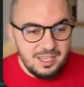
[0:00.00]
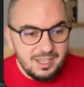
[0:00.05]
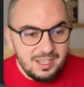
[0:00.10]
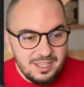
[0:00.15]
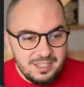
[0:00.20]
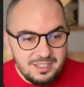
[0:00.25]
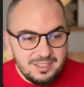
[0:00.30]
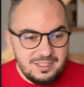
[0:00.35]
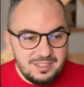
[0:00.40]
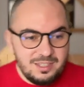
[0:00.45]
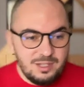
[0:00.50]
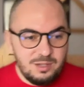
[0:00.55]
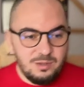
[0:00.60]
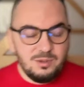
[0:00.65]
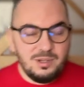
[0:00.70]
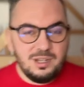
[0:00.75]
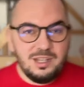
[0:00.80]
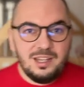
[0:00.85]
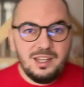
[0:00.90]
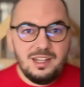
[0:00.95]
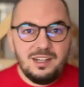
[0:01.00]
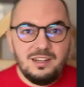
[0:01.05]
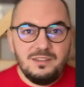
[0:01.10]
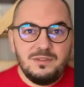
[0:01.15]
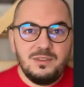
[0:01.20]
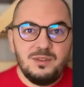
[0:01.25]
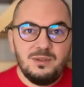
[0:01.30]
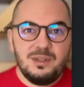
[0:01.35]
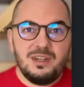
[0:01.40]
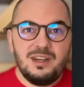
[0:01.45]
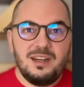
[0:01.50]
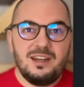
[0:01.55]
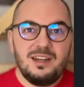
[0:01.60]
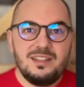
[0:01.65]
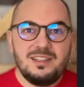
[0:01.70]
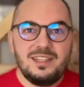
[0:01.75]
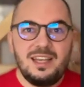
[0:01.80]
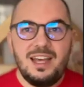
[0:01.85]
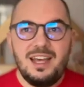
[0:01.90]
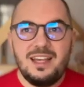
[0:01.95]
So a lot of you
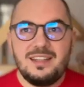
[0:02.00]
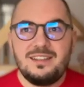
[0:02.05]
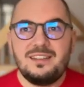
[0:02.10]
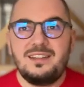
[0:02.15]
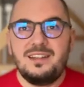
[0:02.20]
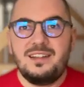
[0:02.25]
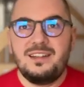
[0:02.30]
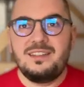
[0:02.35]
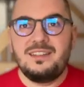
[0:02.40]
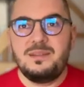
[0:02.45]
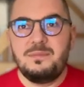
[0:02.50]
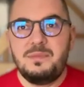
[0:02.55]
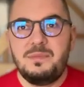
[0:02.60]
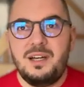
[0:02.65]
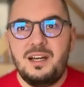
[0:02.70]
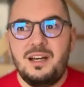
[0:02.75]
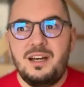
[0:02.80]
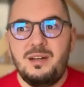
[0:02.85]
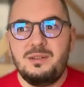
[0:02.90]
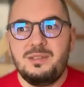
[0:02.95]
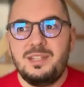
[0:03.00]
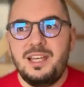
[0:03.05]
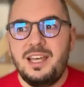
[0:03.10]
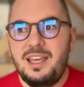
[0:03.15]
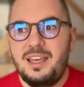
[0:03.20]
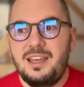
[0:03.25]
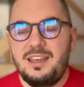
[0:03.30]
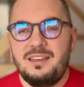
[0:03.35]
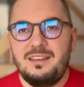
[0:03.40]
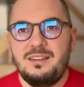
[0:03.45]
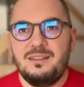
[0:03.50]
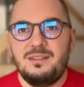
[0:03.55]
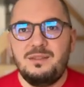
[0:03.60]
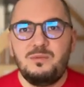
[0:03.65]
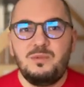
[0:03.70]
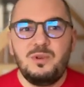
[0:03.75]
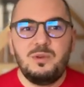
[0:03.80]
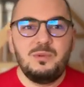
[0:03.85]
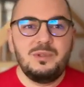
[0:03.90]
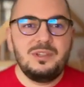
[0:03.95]
guys asked us about, hey,
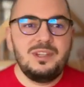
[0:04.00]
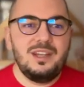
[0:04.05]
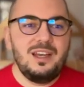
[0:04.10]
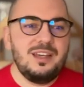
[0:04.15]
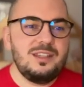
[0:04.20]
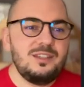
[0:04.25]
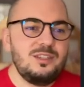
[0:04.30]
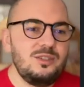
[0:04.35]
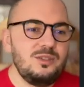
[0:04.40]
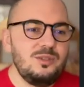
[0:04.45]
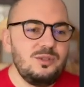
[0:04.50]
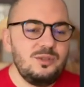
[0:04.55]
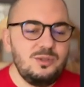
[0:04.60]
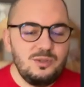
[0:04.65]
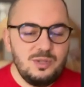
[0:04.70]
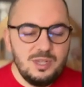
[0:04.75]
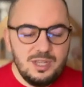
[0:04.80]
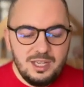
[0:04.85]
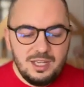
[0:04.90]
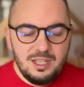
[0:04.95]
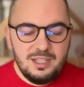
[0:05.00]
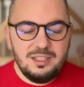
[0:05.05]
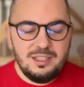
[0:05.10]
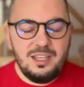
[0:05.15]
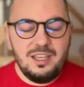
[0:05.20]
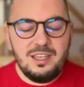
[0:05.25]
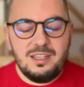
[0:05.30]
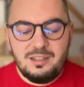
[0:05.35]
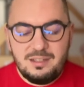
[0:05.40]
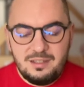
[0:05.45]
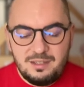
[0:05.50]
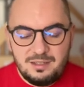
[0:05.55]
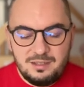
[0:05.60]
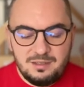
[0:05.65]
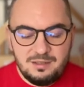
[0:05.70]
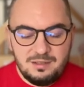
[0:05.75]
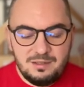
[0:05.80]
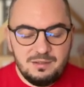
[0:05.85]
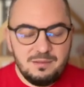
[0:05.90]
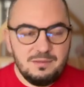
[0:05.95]
we would like to take
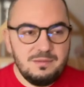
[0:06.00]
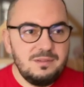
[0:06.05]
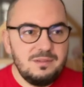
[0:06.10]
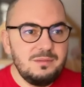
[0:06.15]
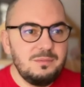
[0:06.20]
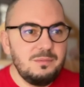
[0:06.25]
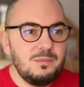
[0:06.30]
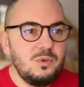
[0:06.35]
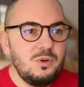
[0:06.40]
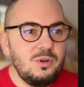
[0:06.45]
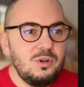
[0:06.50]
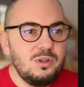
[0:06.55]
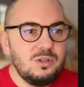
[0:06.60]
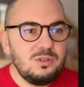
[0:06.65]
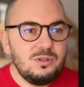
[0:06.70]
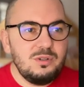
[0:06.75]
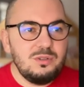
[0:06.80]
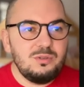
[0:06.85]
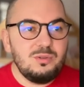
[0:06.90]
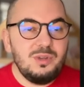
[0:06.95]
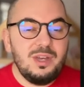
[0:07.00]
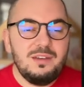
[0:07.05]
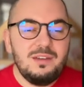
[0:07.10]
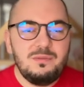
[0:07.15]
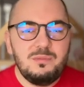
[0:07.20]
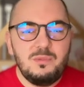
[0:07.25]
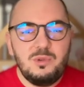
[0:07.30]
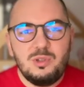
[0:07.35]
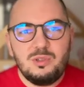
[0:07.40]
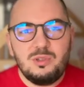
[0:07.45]
to have more